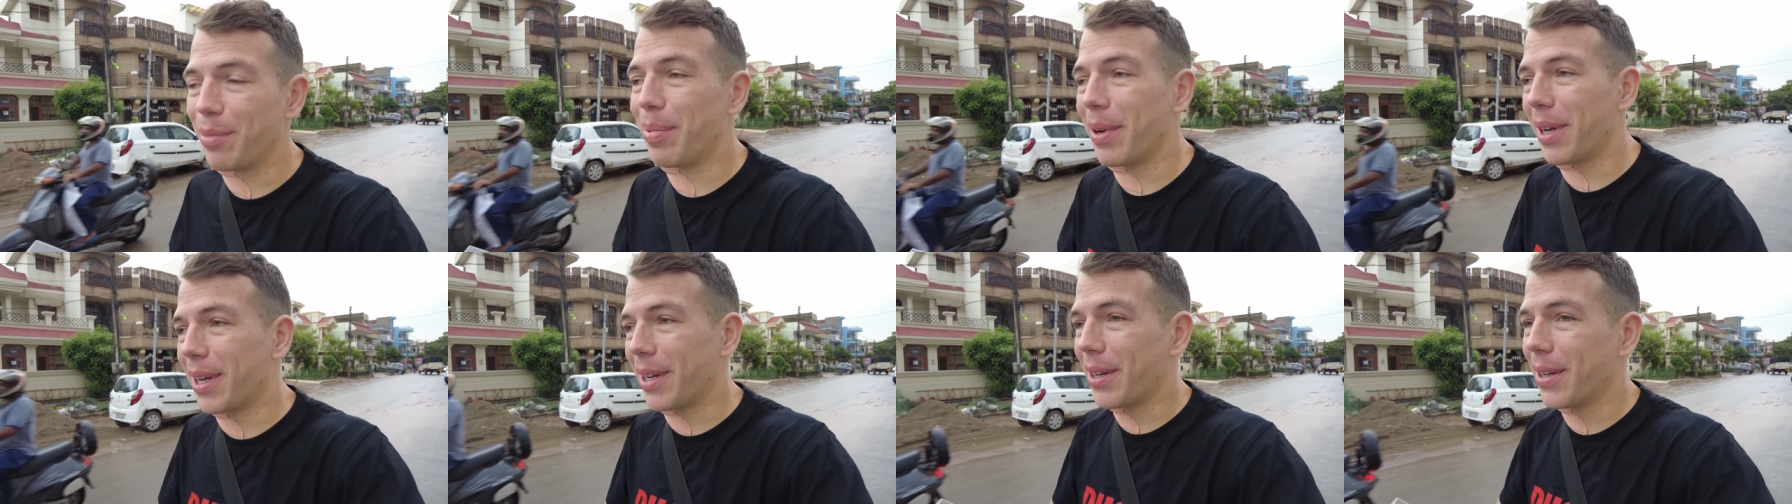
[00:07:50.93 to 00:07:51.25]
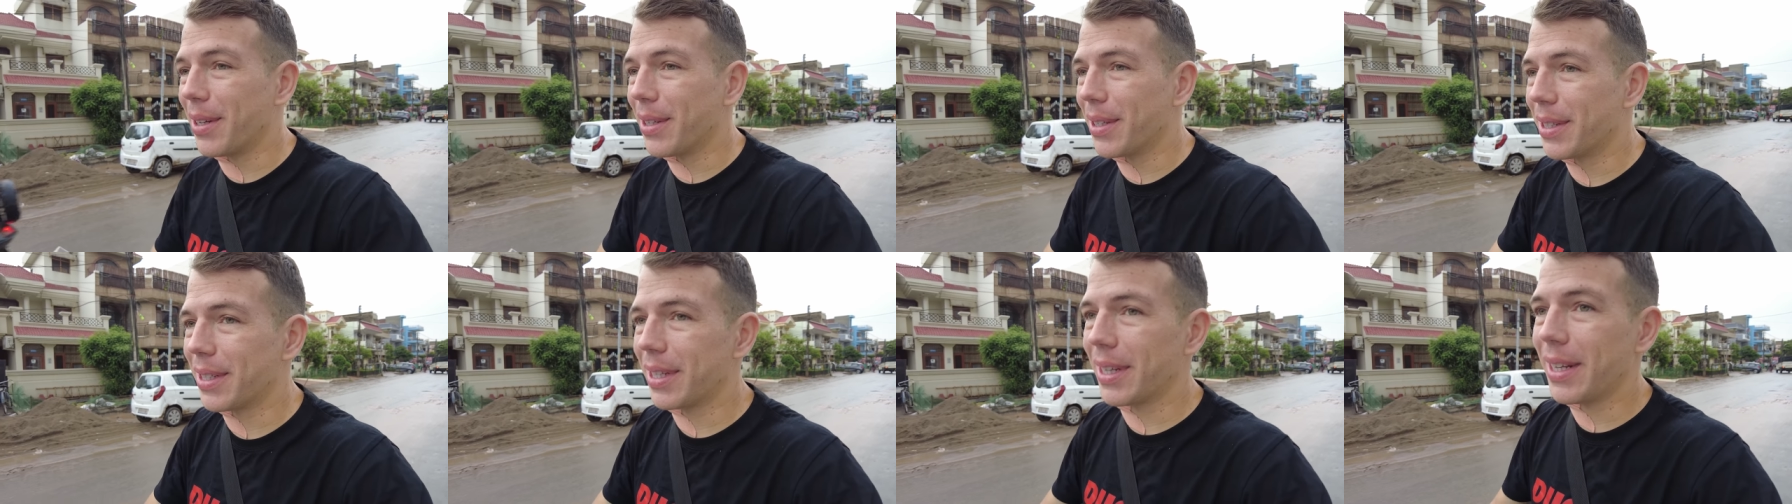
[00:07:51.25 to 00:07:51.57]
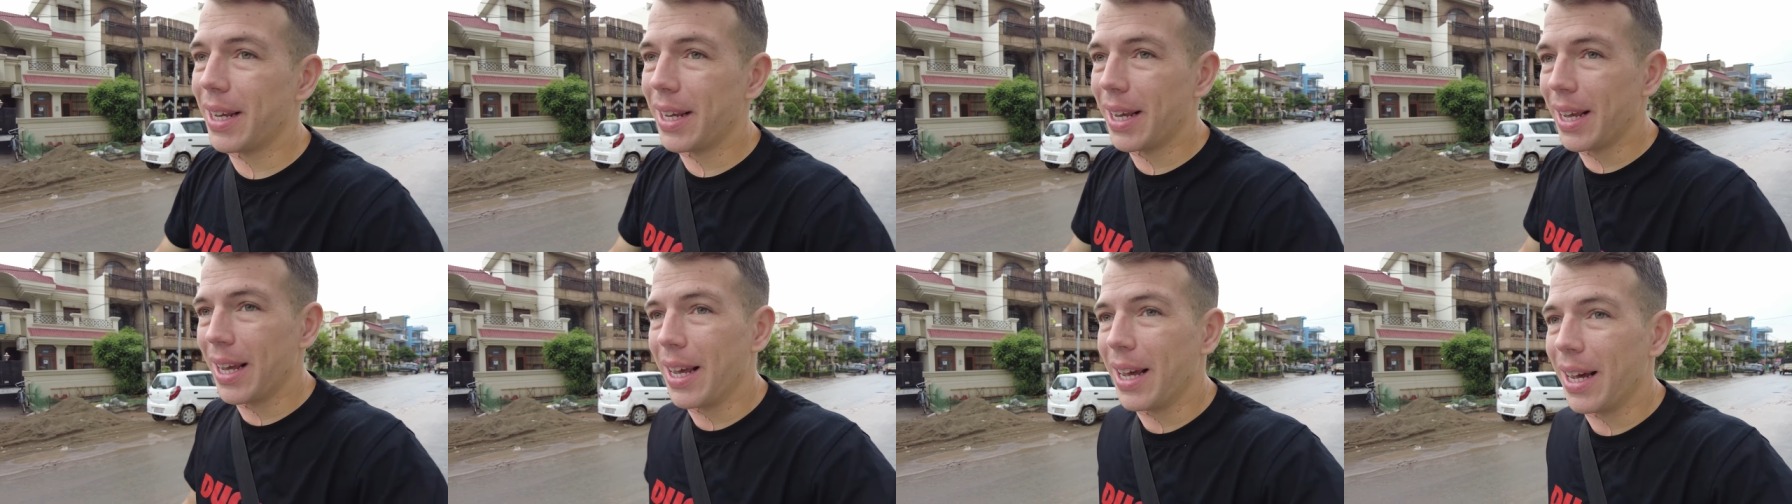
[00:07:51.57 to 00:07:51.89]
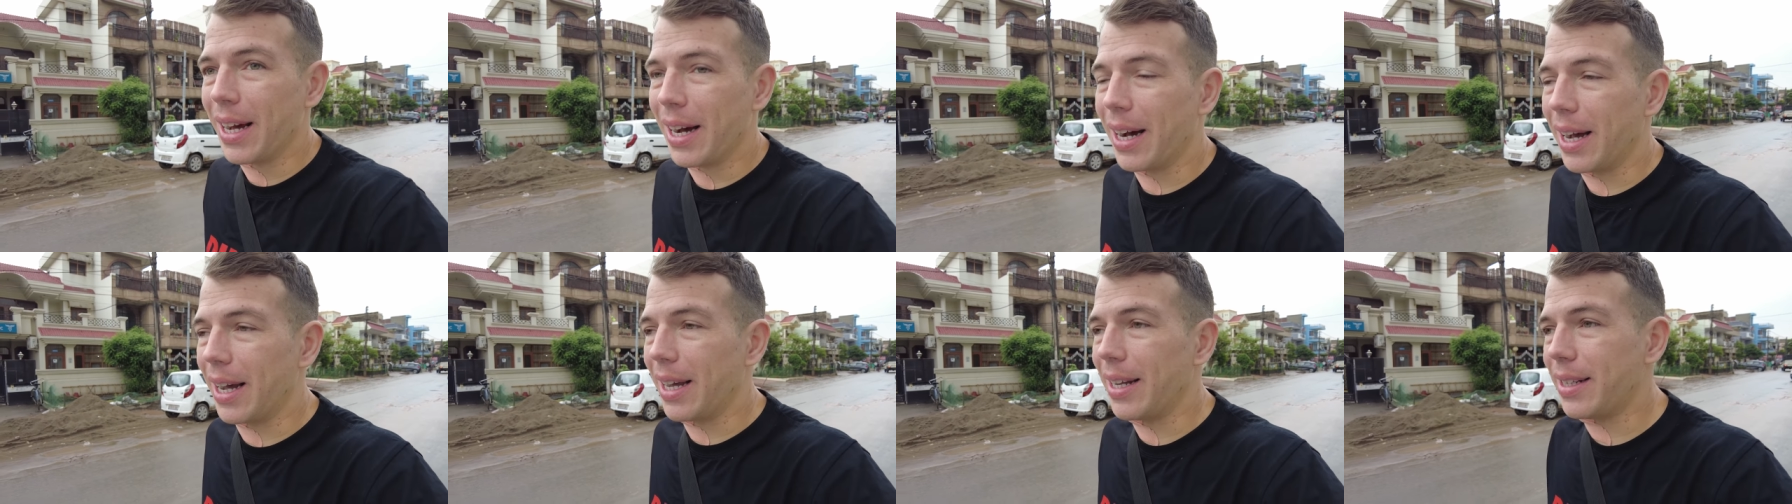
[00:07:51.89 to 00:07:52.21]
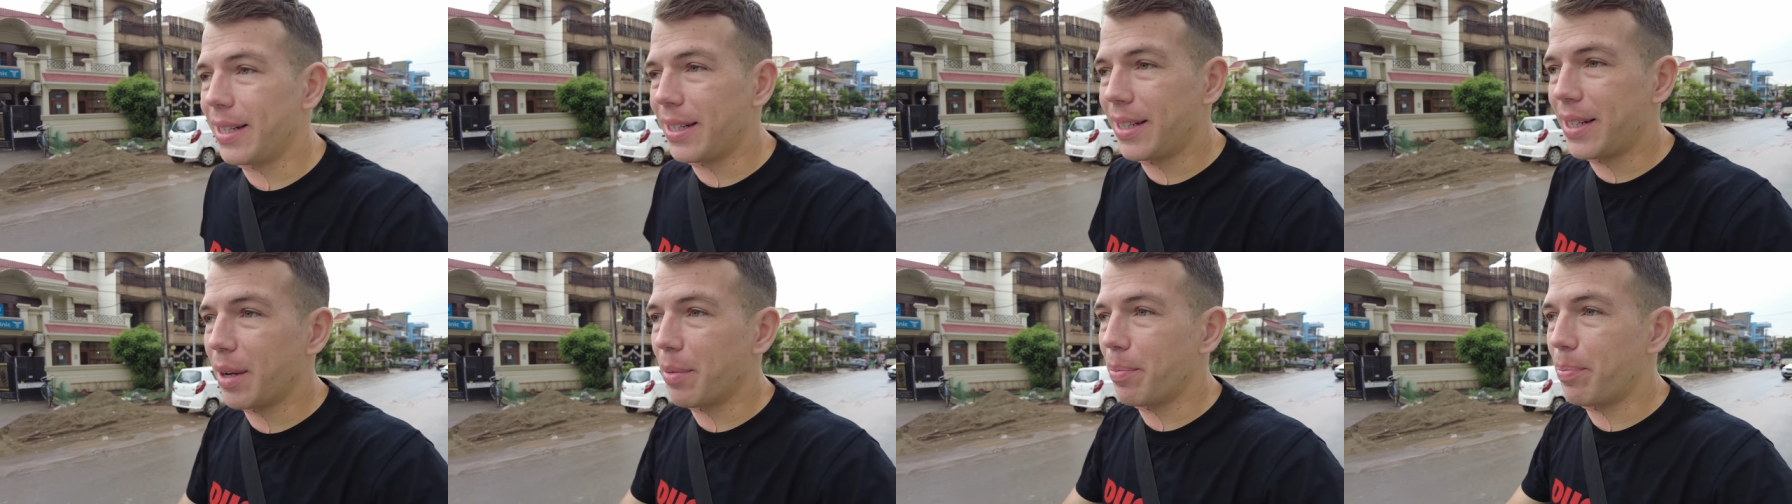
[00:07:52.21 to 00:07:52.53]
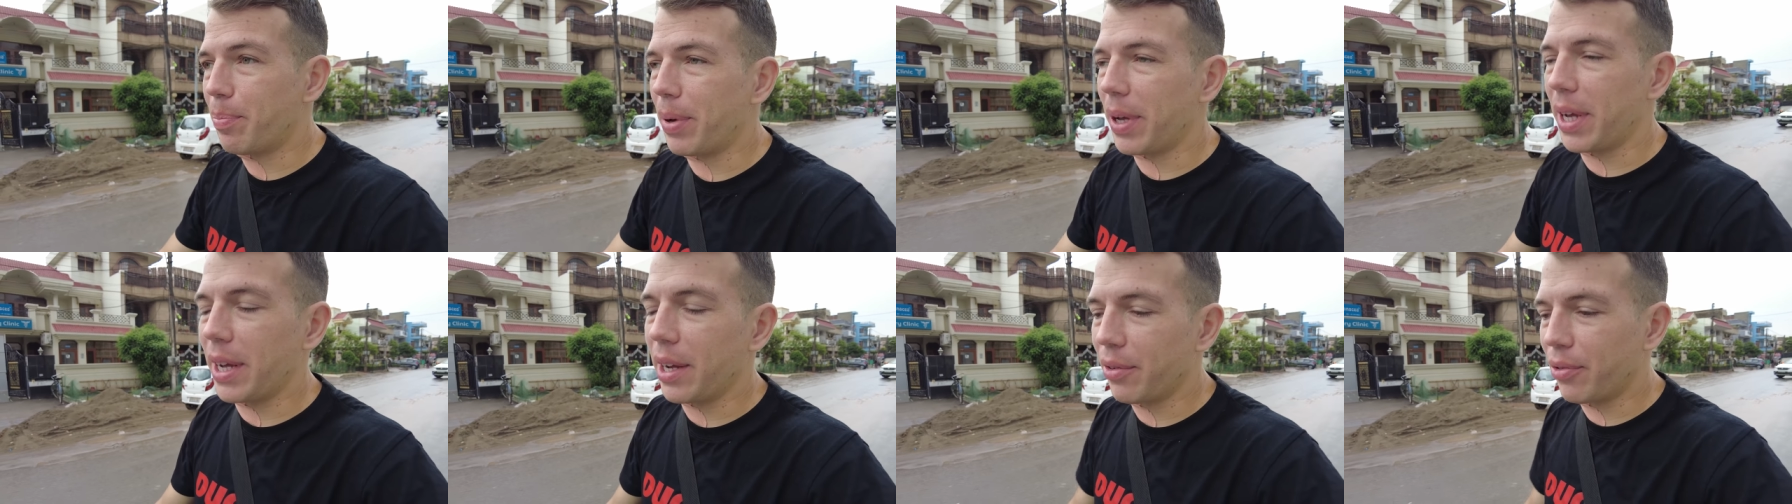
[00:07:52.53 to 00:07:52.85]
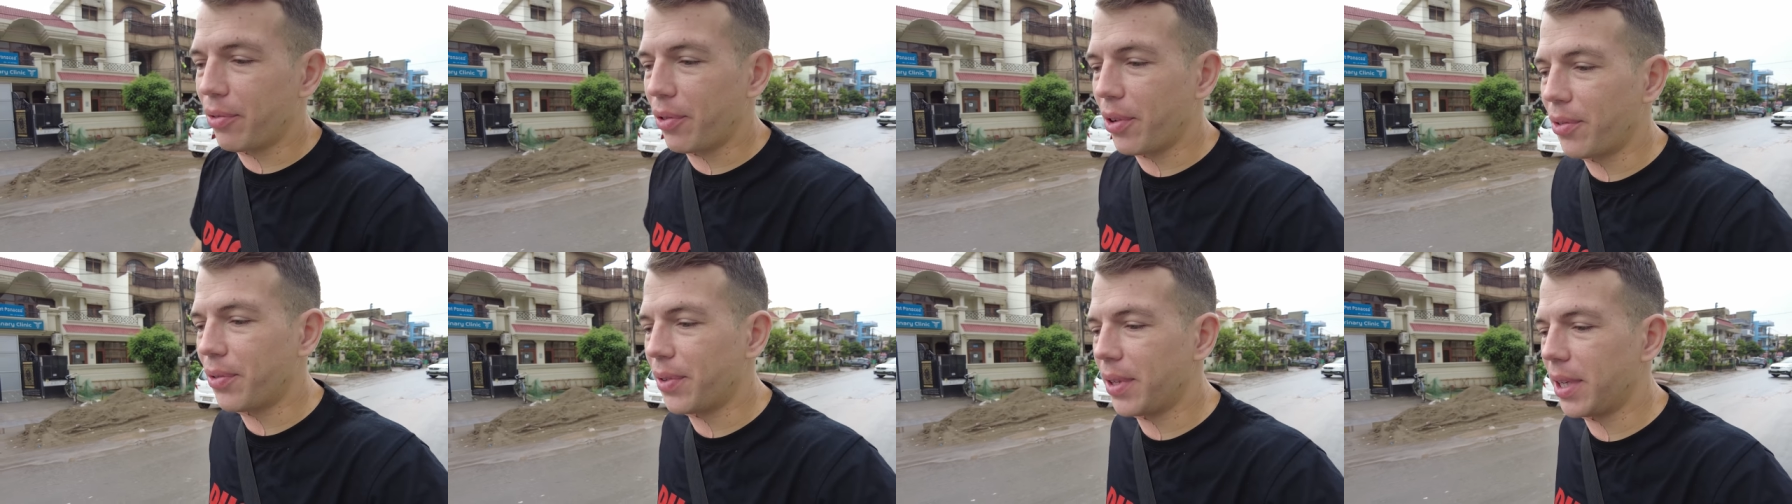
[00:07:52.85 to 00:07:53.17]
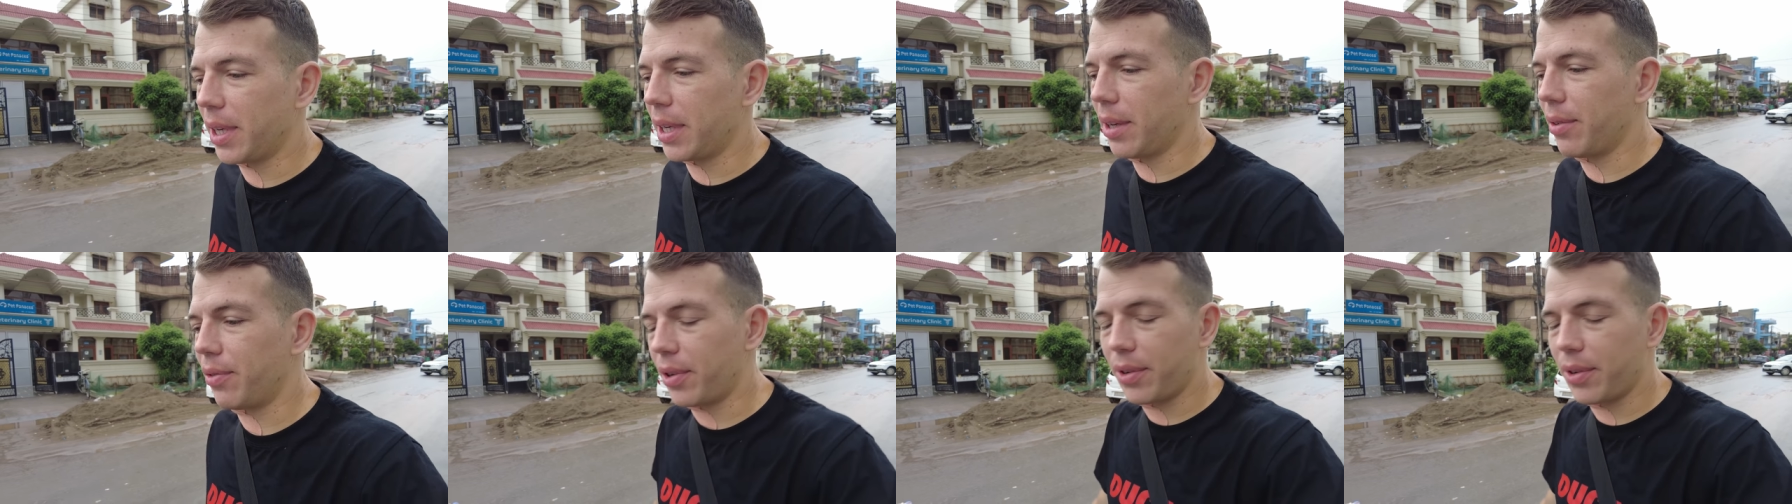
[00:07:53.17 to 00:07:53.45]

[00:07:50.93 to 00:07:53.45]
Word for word: because I ended up paying 50